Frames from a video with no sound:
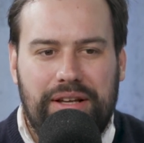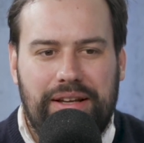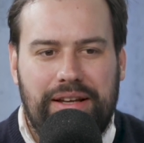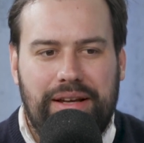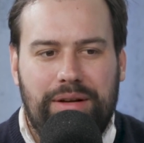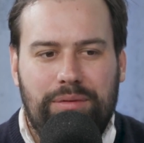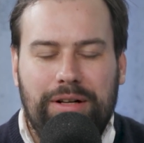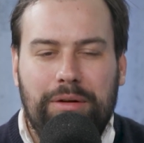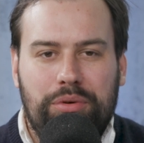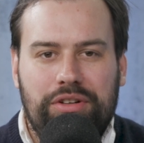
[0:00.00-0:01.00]

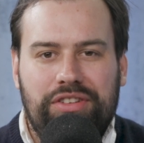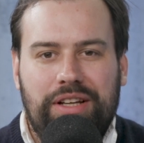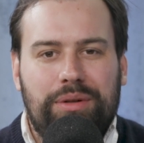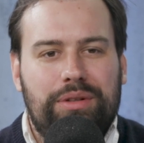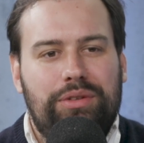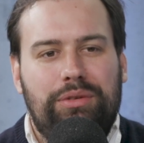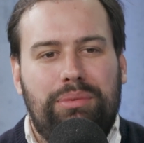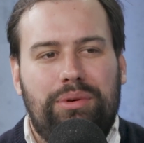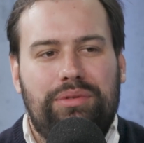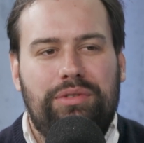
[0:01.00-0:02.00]
Really appreciate all the
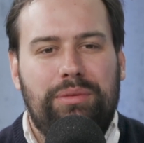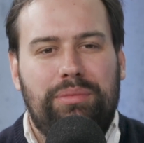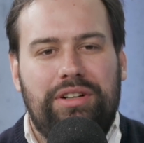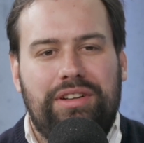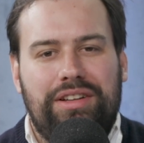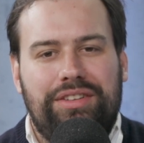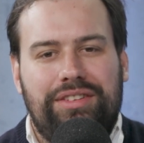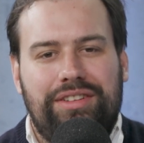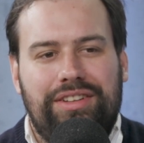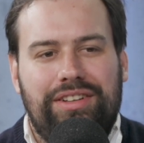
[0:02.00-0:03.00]
support for the podcast
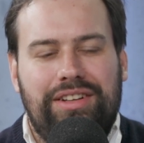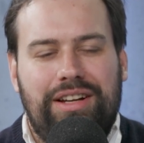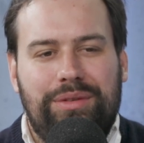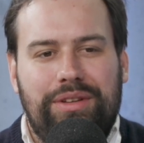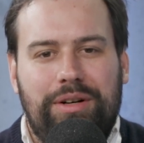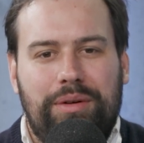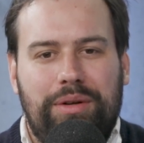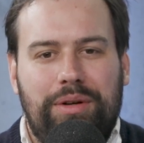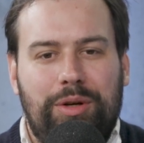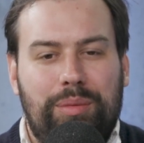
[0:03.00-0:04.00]
out there,
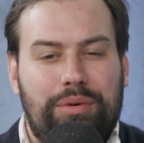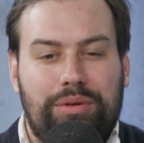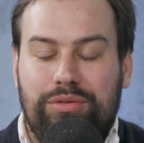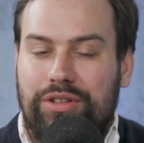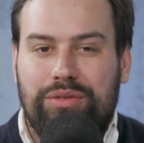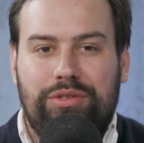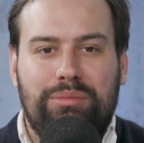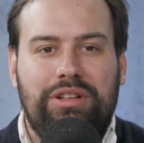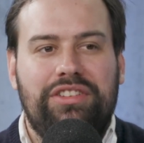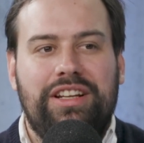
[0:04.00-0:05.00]
both just
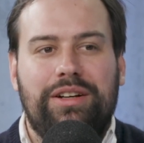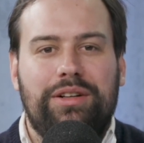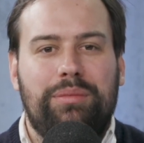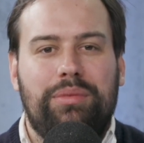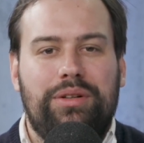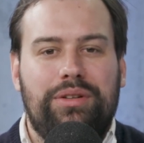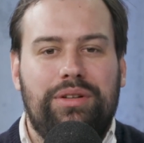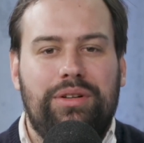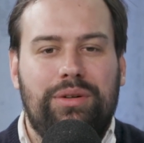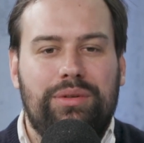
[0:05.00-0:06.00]
from listening on it, but
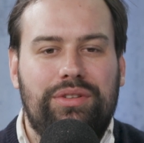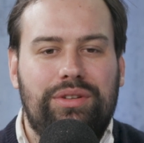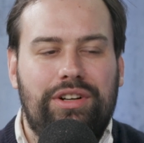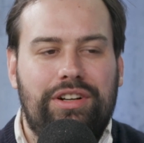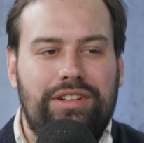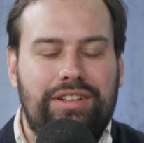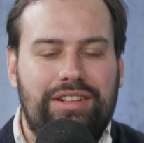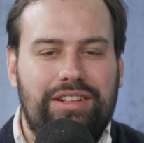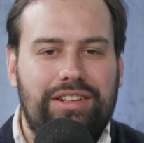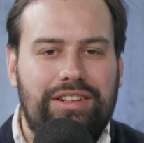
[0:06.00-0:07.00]
also on
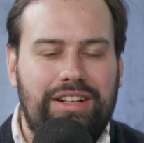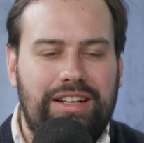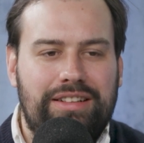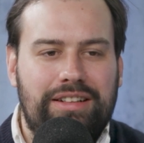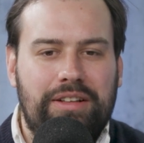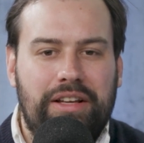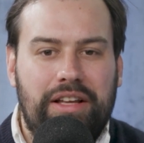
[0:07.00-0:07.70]
LinkedIn.